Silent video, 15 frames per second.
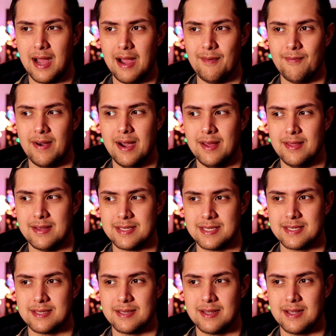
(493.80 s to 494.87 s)
I find
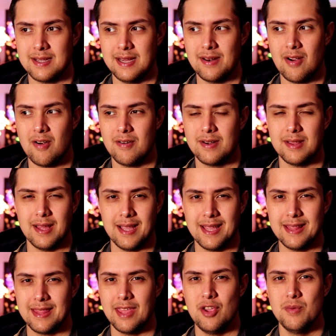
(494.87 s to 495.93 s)
it's kind of hard to like
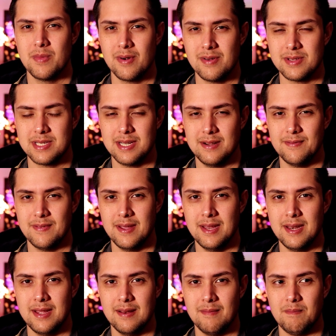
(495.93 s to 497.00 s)
get the humor and stuff
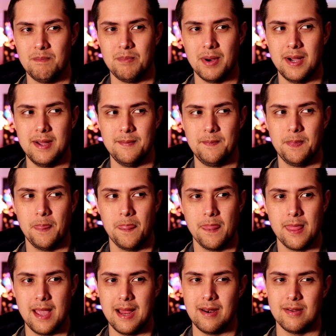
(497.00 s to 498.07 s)
in it. But
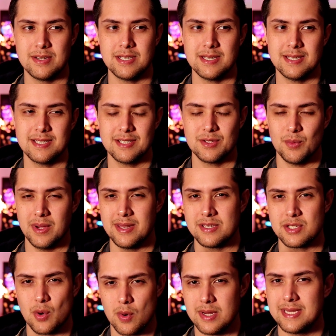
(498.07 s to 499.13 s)
I don't know. It's just, it's just the way the
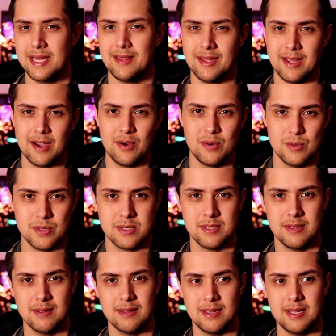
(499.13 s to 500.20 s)
storytelling
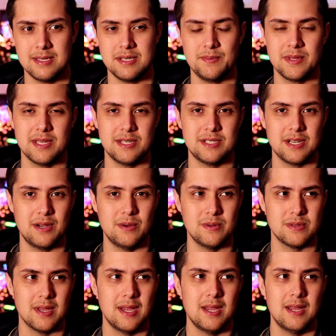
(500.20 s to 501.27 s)
goes in some of these
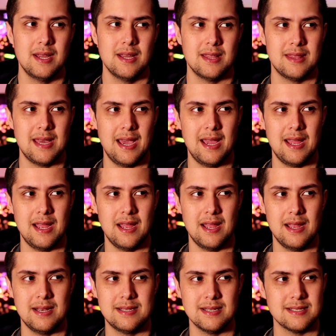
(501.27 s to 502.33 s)
shows that
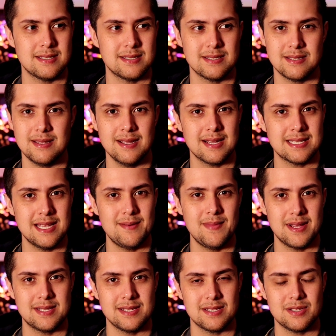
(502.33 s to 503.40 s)
it just like I said
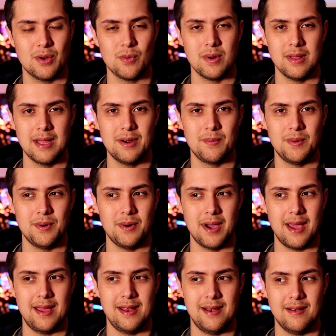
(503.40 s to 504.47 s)
makes it so relatable
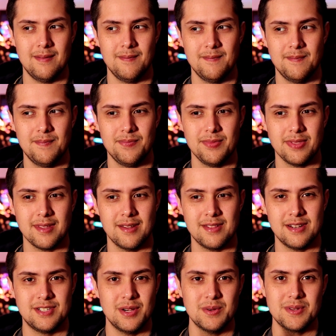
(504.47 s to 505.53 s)
and
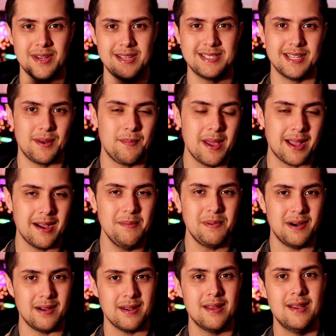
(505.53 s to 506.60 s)
the jokes are easy to pick up
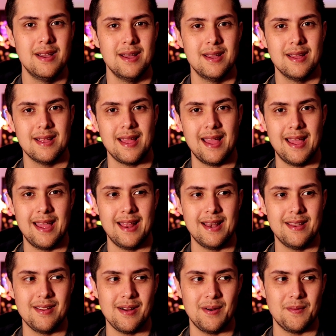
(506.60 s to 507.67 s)
on.
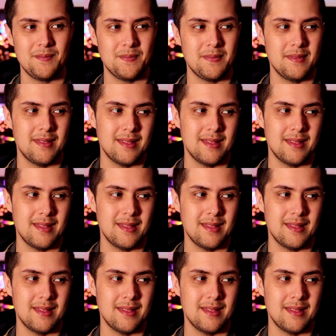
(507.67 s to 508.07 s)
And you know,